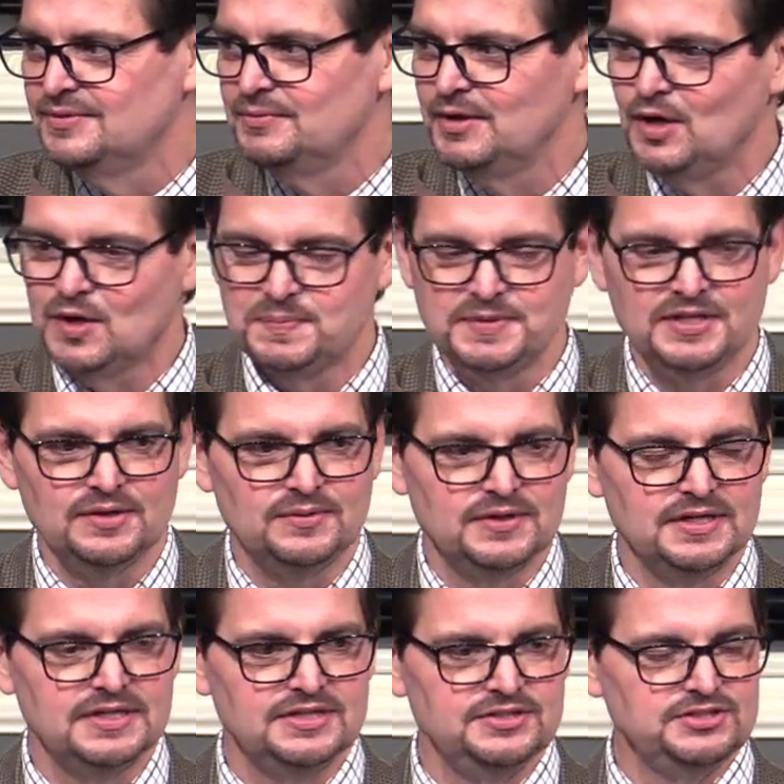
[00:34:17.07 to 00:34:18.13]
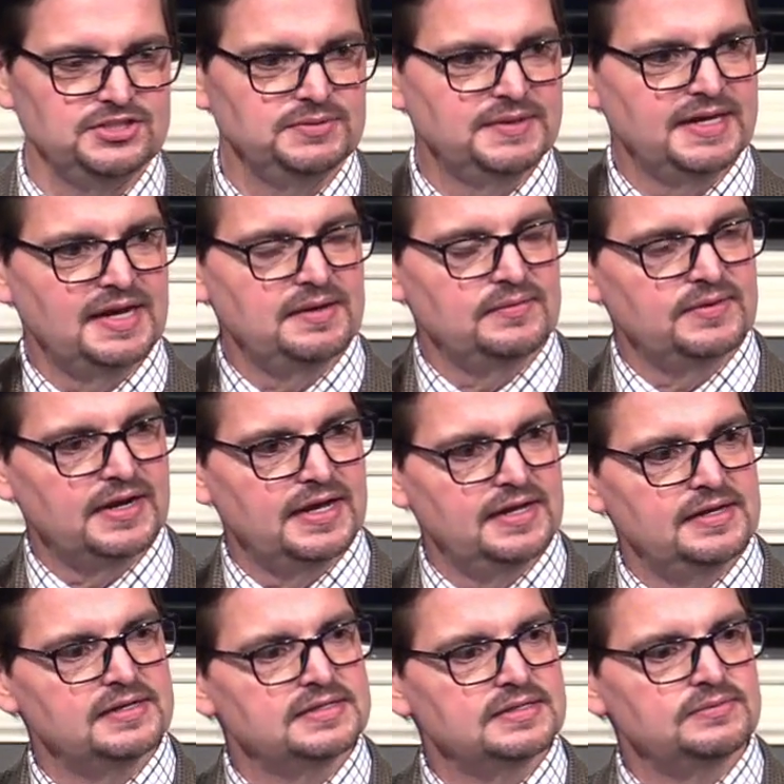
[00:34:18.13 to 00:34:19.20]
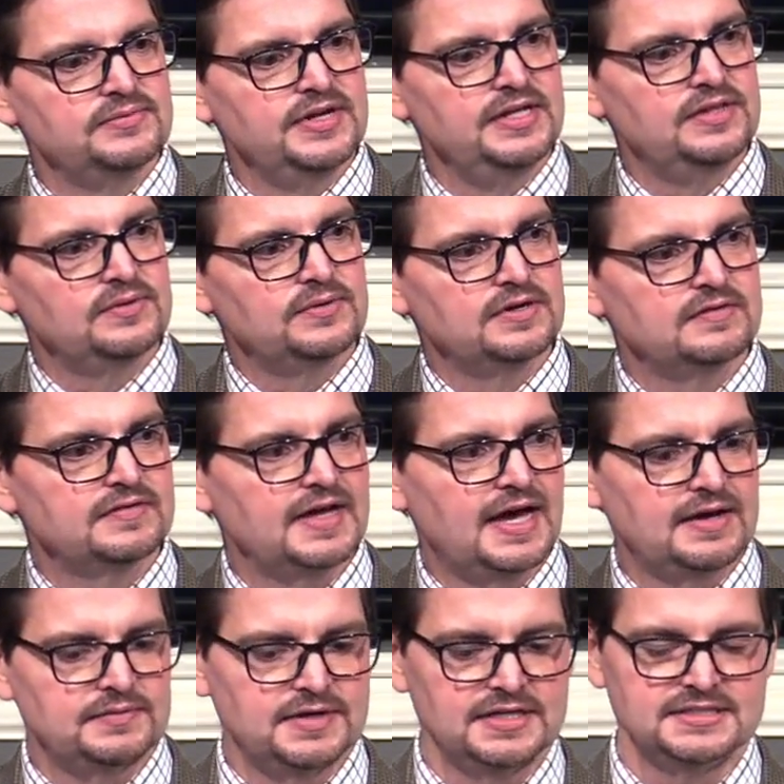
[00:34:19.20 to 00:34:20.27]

When we open the word, usually when I, when I read the word of God,